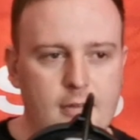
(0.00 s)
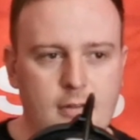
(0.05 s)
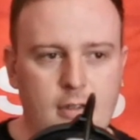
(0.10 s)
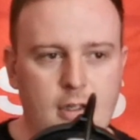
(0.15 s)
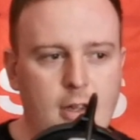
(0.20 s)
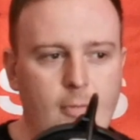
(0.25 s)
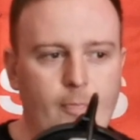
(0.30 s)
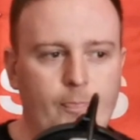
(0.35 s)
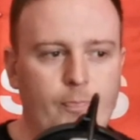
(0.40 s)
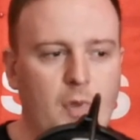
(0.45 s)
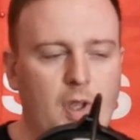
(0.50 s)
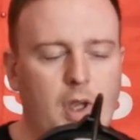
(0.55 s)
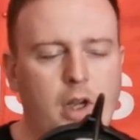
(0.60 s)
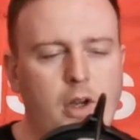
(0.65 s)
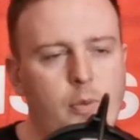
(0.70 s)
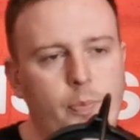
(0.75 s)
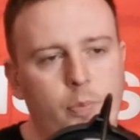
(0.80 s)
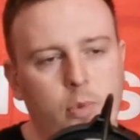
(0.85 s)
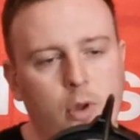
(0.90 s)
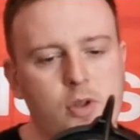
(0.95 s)
And I
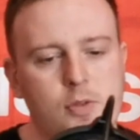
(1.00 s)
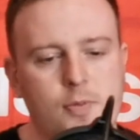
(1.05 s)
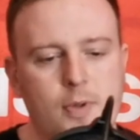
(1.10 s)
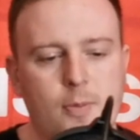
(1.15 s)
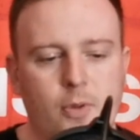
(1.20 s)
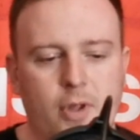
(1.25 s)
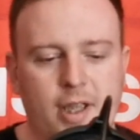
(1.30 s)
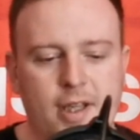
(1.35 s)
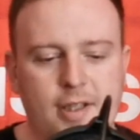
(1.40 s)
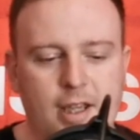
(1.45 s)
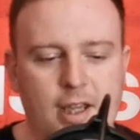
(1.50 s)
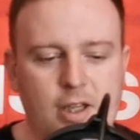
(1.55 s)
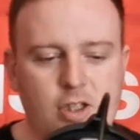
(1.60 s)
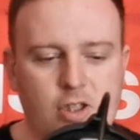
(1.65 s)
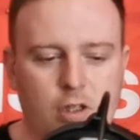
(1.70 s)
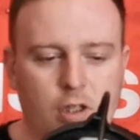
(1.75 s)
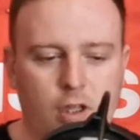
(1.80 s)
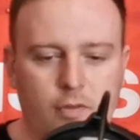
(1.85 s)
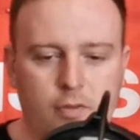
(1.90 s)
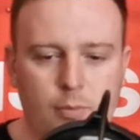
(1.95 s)
know loads of people hate
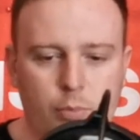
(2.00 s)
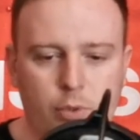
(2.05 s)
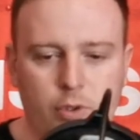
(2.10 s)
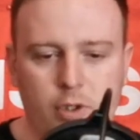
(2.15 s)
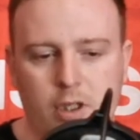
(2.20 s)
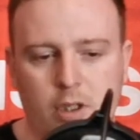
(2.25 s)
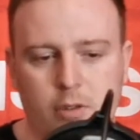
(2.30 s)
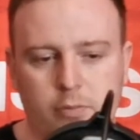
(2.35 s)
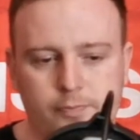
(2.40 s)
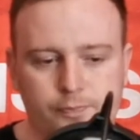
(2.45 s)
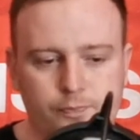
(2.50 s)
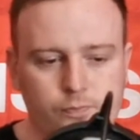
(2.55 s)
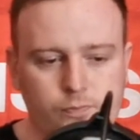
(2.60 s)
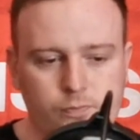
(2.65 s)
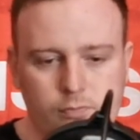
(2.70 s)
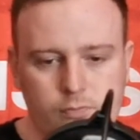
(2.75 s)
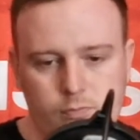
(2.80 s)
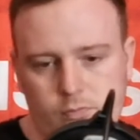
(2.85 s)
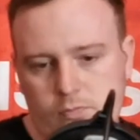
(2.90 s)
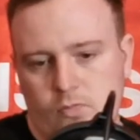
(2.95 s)
Dejan Lovren, but, you know,
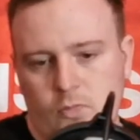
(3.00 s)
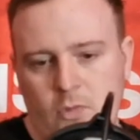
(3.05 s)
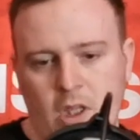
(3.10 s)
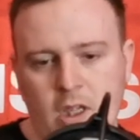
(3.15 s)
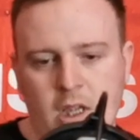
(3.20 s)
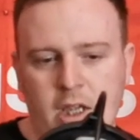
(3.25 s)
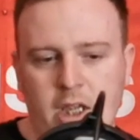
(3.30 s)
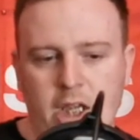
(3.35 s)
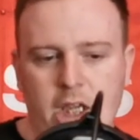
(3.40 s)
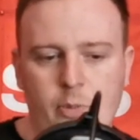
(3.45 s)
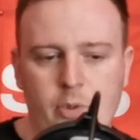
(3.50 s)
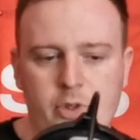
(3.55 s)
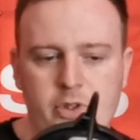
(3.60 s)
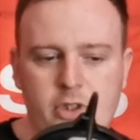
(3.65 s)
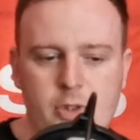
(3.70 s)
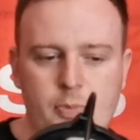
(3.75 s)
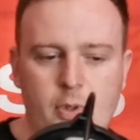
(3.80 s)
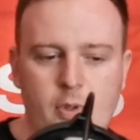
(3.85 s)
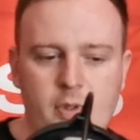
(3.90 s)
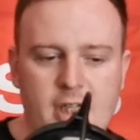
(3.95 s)
he was
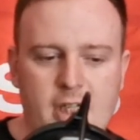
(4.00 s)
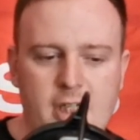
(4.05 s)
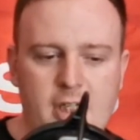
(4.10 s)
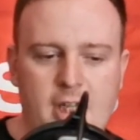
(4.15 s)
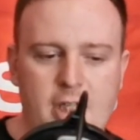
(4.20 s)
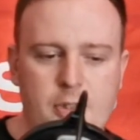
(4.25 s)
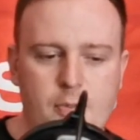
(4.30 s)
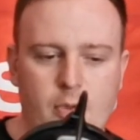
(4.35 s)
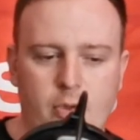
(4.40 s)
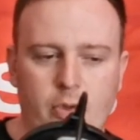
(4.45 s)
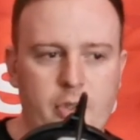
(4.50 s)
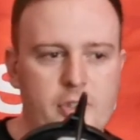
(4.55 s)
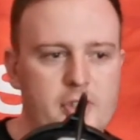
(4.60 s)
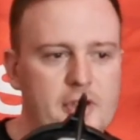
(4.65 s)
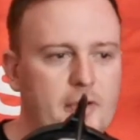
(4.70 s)
exposed, as were others.